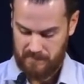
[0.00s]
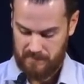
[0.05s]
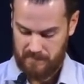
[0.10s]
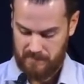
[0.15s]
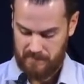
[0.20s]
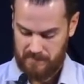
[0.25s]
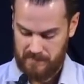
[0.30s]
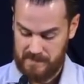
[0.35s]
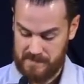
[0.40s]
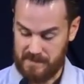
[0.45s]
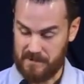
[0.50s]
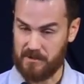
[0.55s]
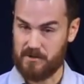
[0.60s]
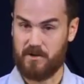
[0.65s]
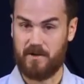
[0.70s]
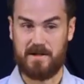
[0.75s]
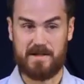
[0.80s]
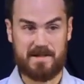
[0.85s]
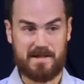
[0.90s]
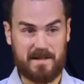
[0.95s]
He's
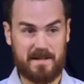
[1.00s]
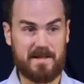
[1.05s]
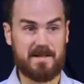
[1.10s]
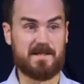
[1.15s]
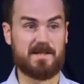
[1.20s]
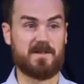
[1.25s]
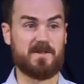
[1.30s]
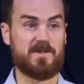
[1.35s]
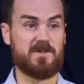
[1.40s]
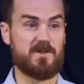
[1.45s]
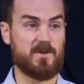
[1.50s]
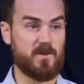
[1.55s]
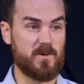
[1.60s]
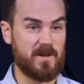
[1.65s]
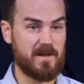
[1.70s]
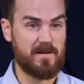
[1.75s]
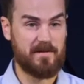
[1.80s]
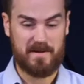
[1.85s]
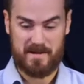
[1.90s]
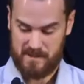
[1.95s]
entrusted, he is a steward
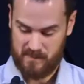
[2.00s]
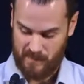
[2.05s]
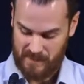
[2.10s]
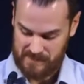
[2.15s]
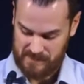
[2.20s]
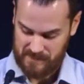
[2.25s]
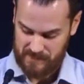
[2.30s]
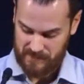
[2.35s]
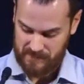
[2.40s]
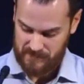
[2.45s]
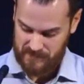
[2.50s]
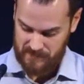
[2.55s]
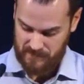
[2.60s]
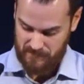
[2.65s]
of this message.